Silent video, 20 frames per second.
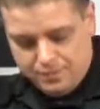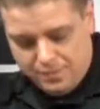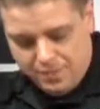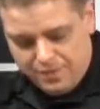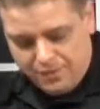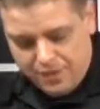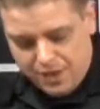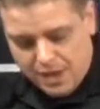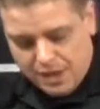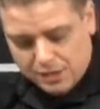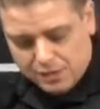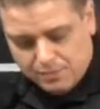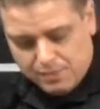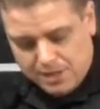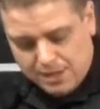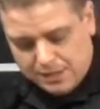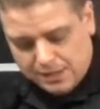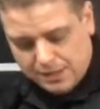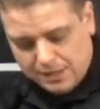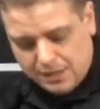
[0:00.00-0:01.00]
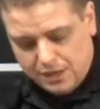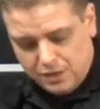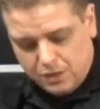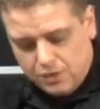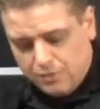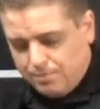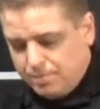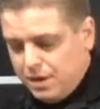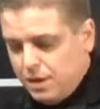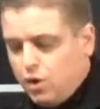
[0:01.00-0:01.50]
if you had your magazine here,
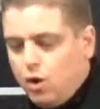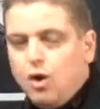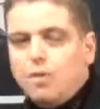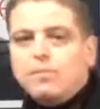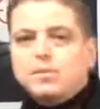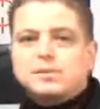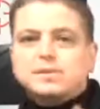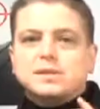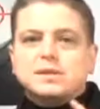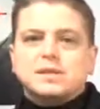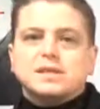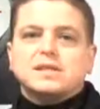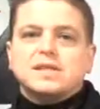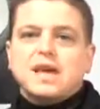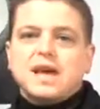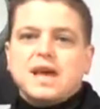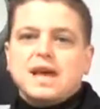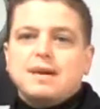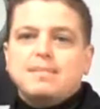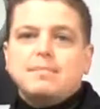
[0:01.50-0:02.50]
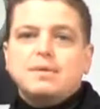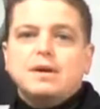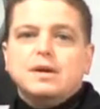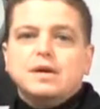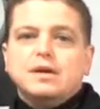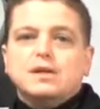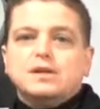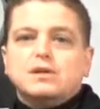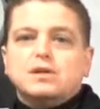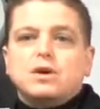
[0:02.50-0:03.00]
it'd be almost the same
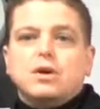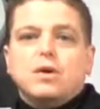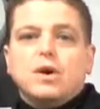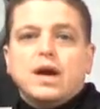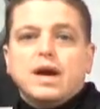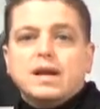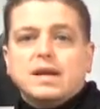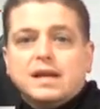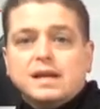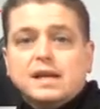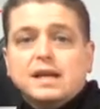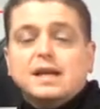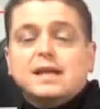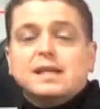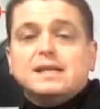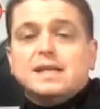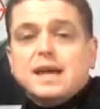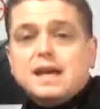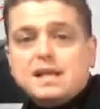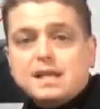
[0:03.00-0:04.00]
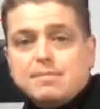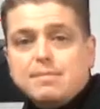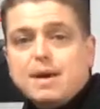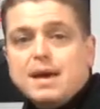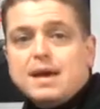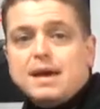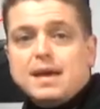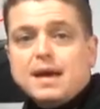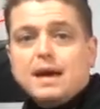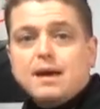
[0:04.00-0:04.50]
to go ahead and take the
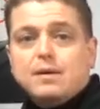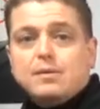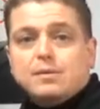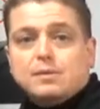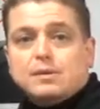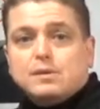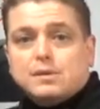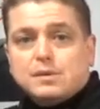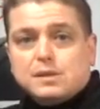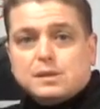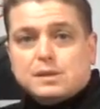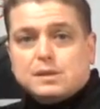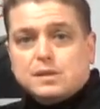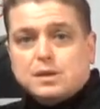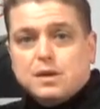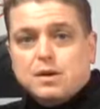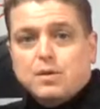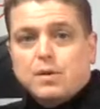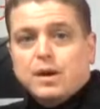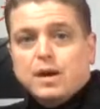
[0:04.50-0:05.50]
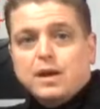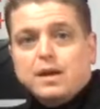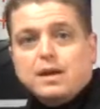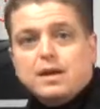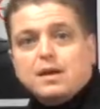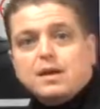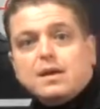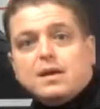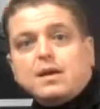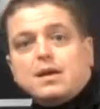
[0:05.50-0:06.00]
mag out, stow it,
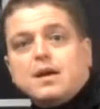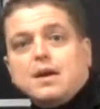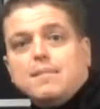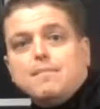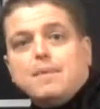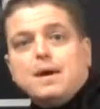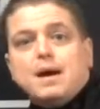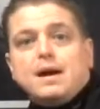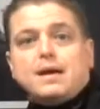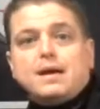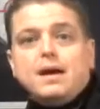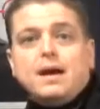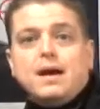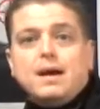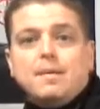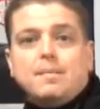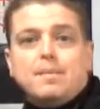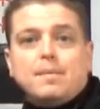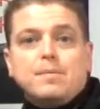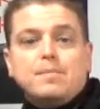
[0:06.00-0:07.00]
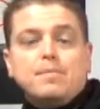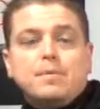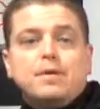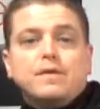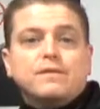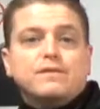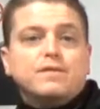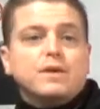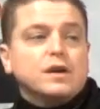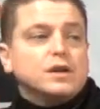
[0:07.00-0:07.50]
come back up, put a
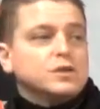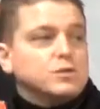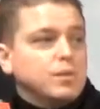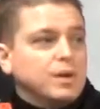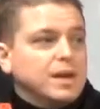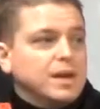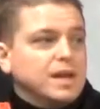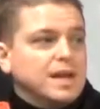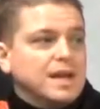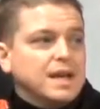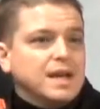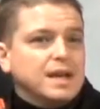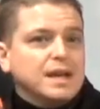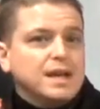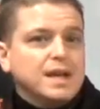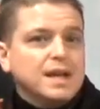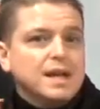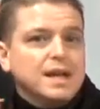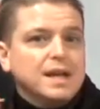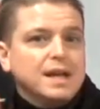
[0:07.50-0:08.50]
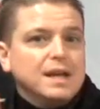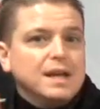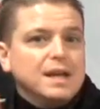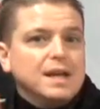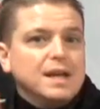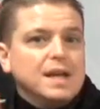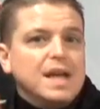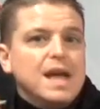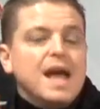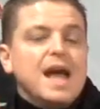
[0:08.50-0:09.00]
fresh one in,
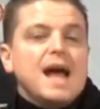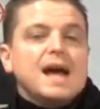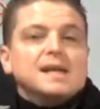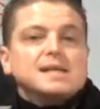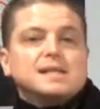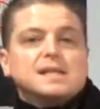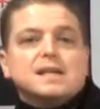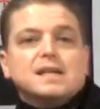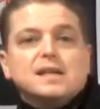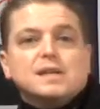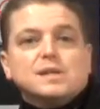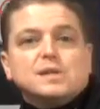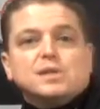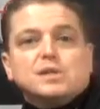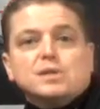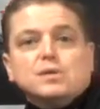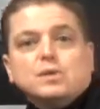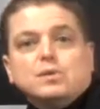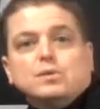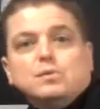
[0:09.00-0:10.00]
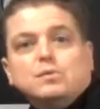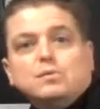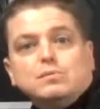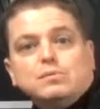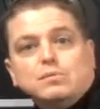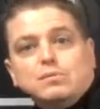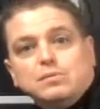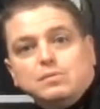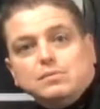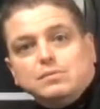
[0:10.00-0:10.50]
as it is to
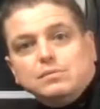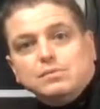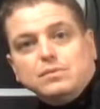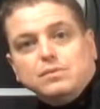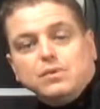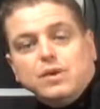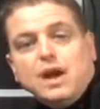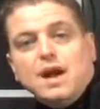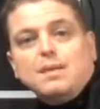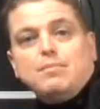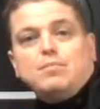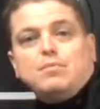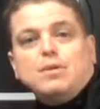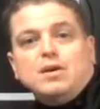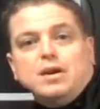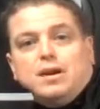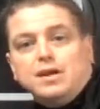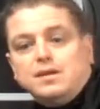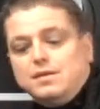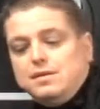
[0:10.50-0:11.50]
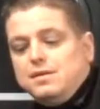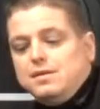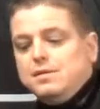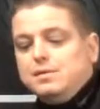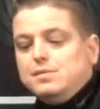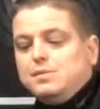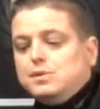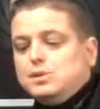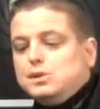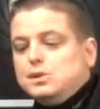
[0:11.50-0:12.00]
grab one,
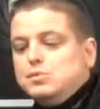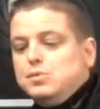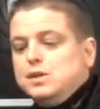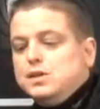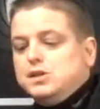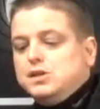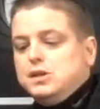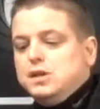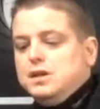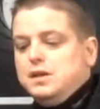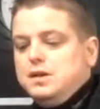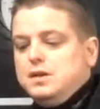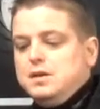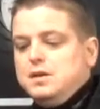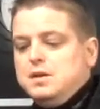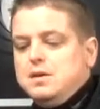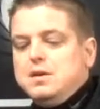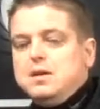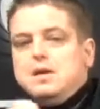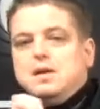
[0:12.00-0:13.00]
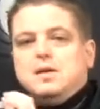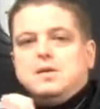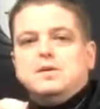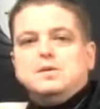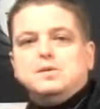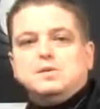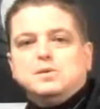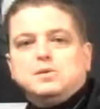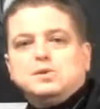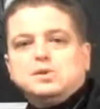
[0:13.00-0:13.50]
switch it,
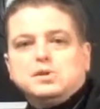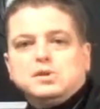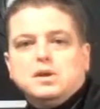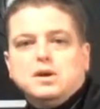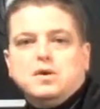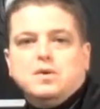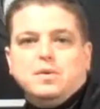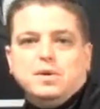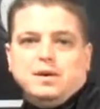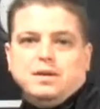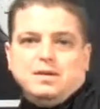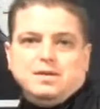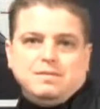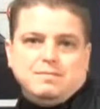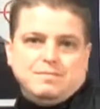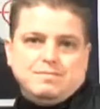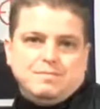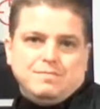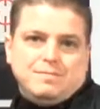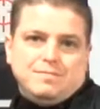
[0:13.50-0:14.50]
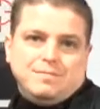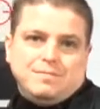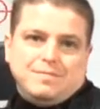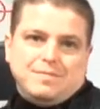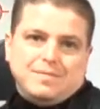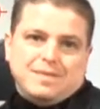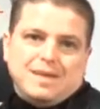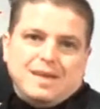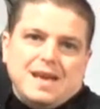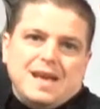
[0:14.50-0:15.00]
stow it.
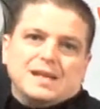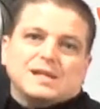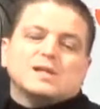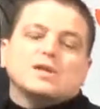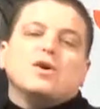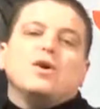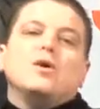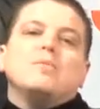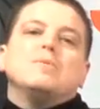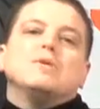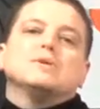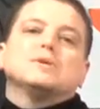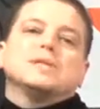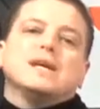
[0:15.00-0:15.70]
It's almost